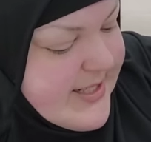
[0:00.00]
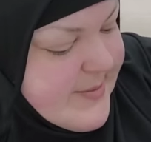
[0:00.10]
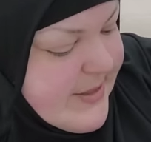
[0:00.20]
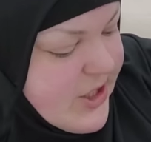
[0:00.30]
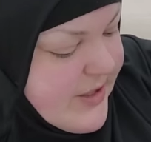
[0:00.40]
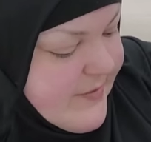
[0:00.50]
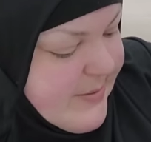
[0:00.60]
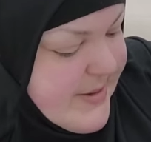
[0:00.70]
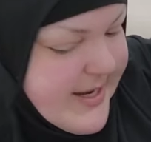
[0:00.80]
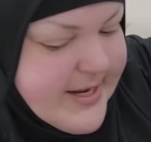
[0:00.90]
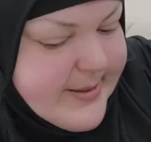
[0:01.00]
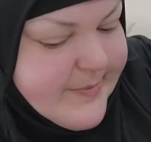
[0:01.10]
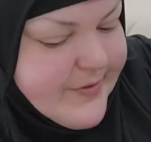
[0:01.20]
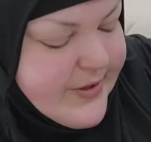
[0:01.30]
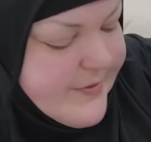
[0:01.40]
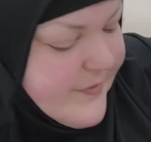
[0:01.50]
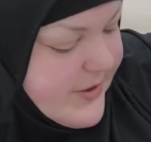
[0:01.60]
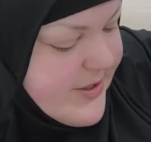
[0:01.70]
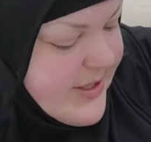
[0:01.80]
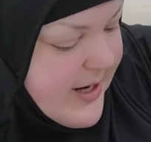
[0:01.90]
especially if you're making them for the
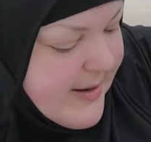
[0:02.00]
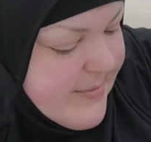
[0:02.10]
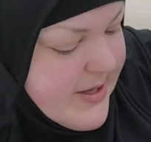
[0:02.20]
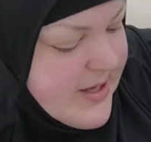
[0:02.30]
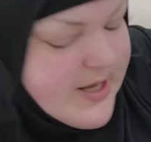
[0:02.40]
first time.